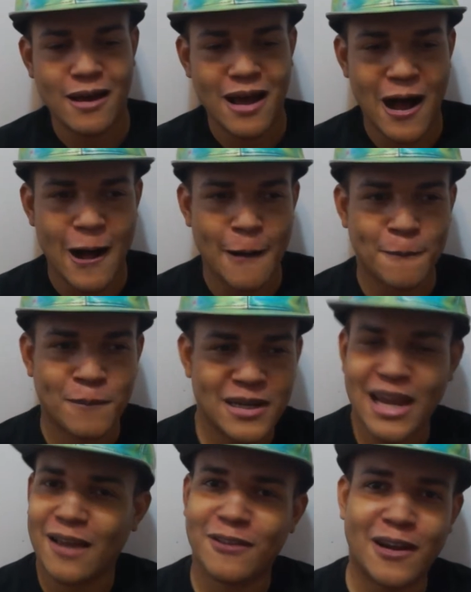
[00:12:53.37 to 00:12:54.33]
Um, but
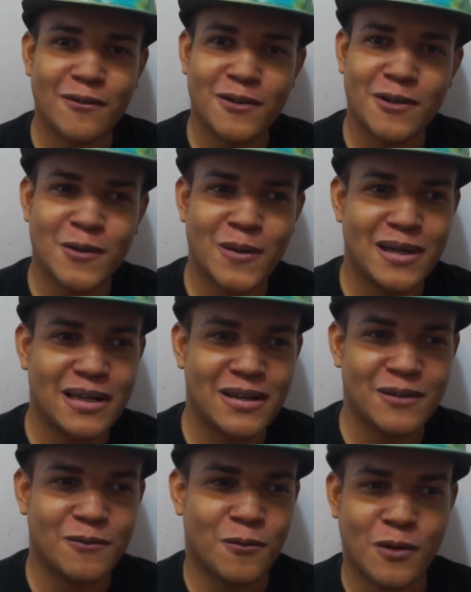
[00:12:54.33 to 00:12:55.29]
yeah, if they ever do it
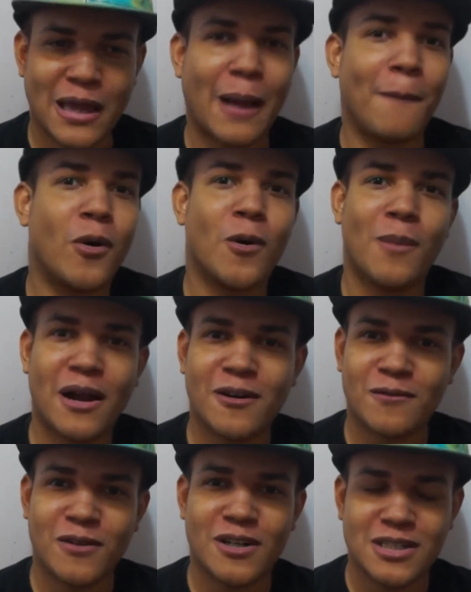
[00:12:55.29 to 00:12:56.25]
for like a more
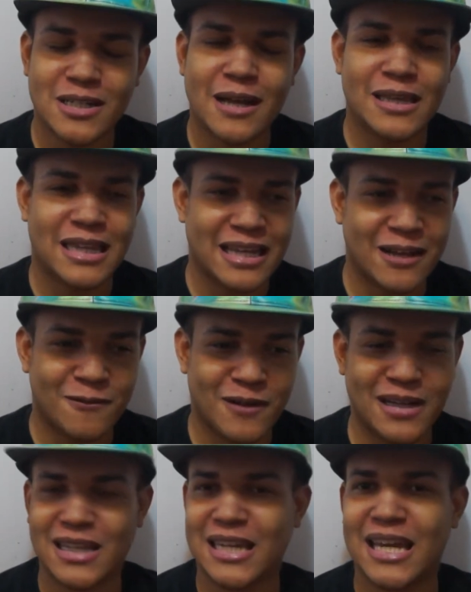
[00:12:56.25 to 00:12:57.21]
modern version, I think I'll
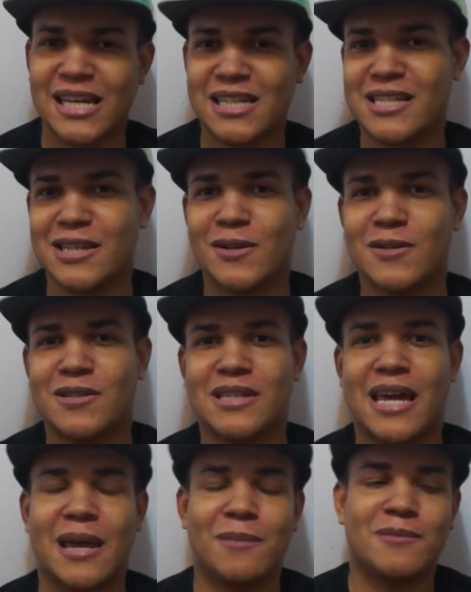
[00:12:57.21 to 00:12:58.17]
finally get into those
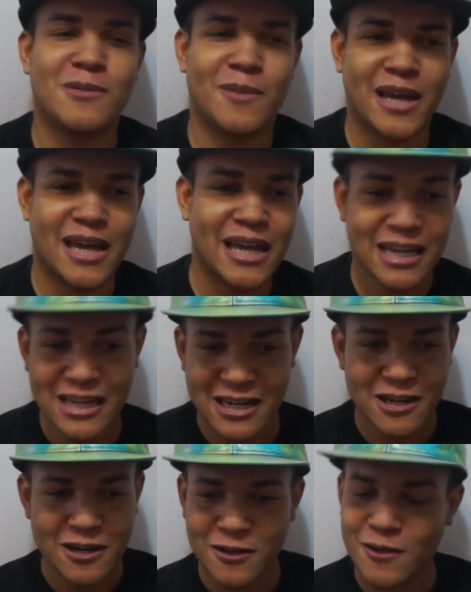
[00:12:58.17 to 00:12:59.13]
games. But
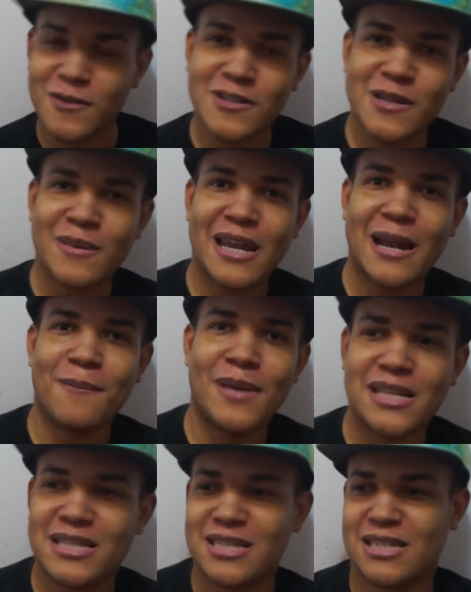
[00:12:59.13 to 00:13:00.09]
those are some that I
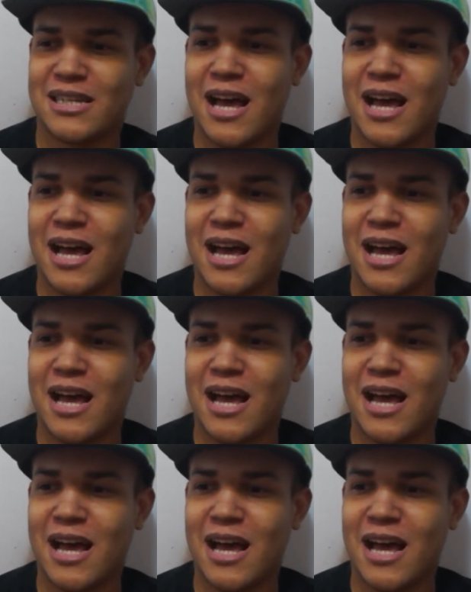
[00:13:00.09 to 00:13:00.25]
miss.